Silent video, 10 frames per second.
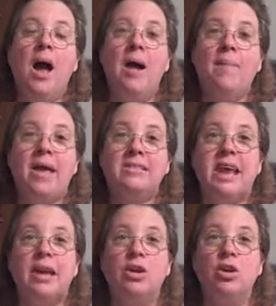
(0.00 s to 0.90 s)
And
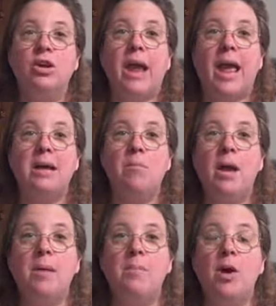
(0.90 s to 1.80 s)
take a look at
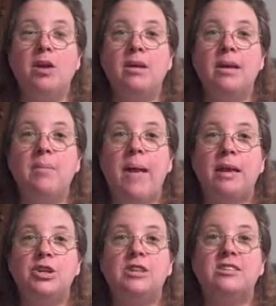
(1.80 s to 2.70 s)
my Marketing
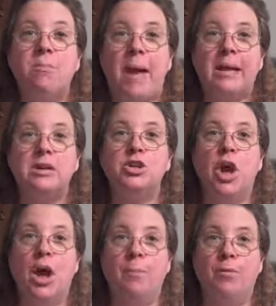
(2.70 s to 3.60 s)
Magic
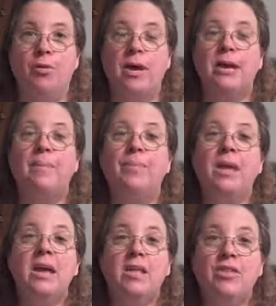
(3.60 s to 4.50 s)
Spanish upgrade.
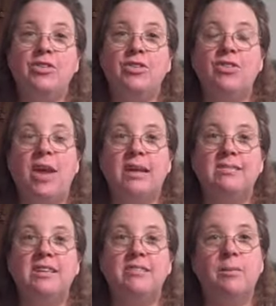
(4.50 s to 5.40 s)
This is a
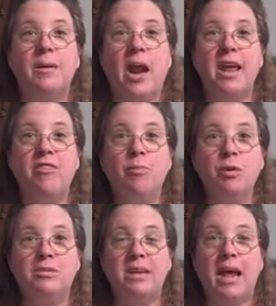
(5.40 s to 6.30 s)
system that I have
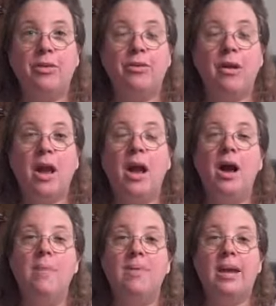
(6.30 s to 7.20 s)
put together
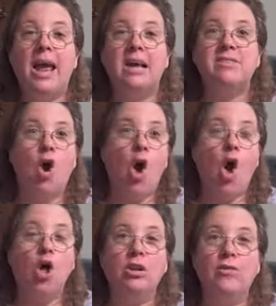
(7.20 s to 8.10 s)
that has
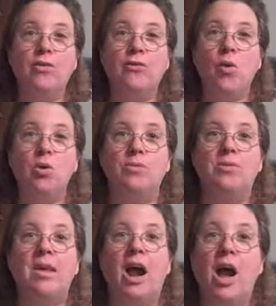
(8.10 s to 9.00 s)
all of the
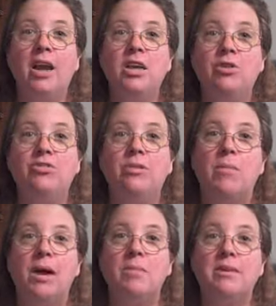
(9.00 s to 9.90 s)
forms that I use
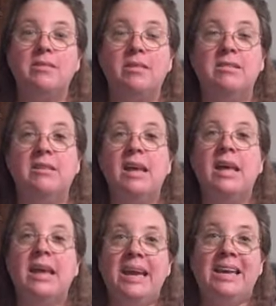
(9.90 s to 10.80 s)
in my business
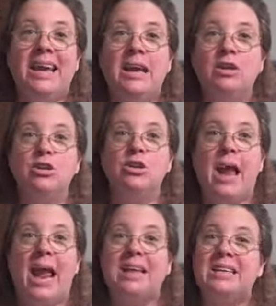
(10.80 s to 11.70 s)
in English
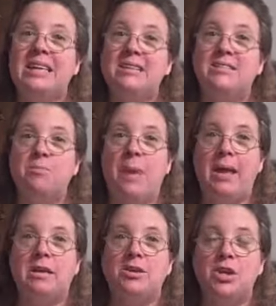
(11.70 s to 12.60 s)
and in
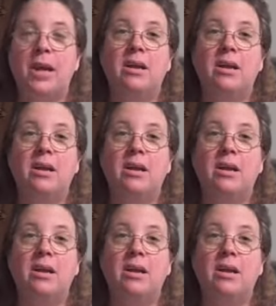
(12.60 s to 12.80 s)
Spanish.